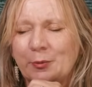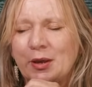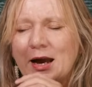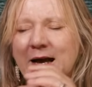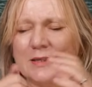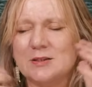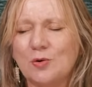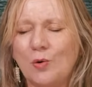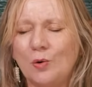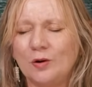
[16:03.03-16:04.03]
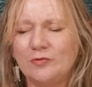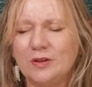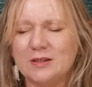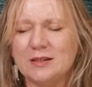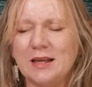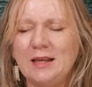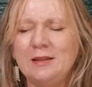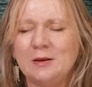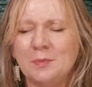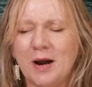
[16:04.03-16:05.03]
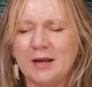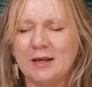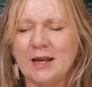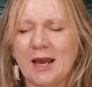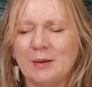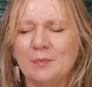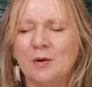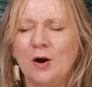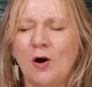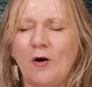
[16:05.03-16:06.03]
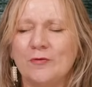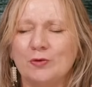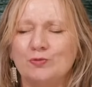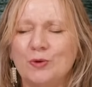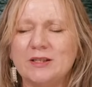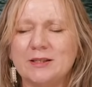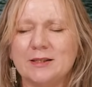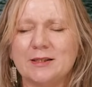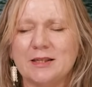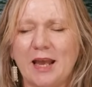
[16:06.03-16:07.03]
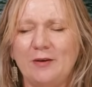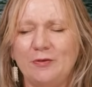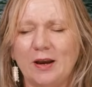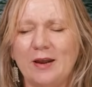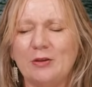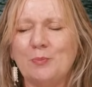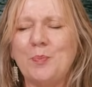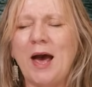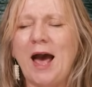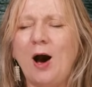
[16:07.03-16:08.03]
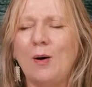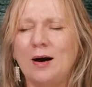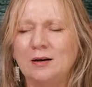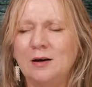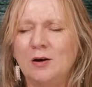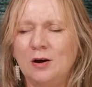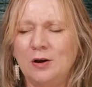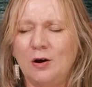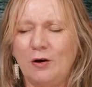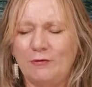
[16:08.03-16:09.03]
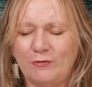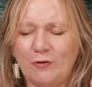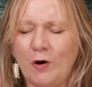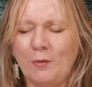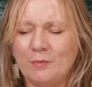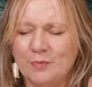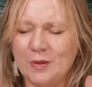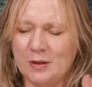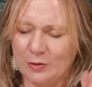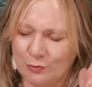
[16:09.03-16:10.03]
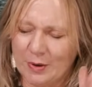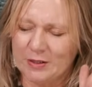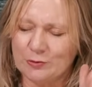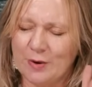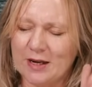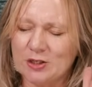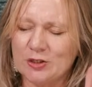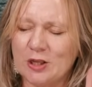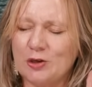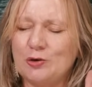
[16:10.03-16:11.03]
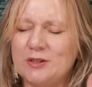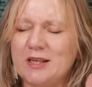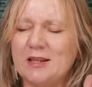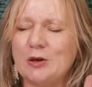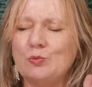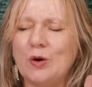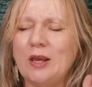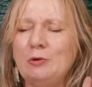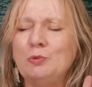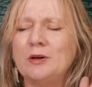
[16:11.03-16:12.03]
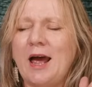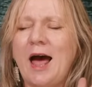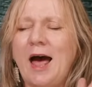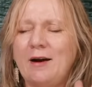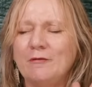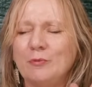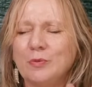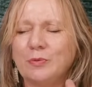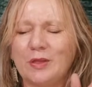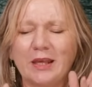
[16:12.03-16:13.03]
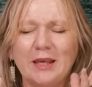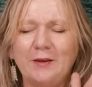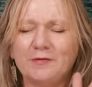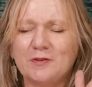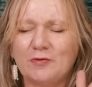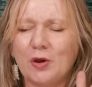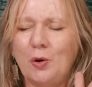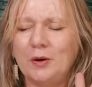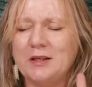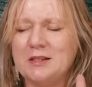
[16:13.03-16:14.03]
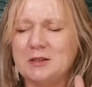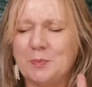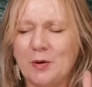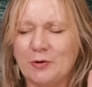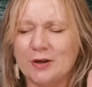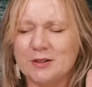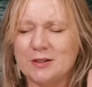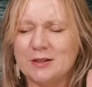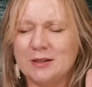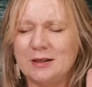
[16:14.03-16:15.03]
And we ask all of this in the mighty name of the risen Savior and the power from the resurrection that you said that we would have with the gifts of the Holy Spirit.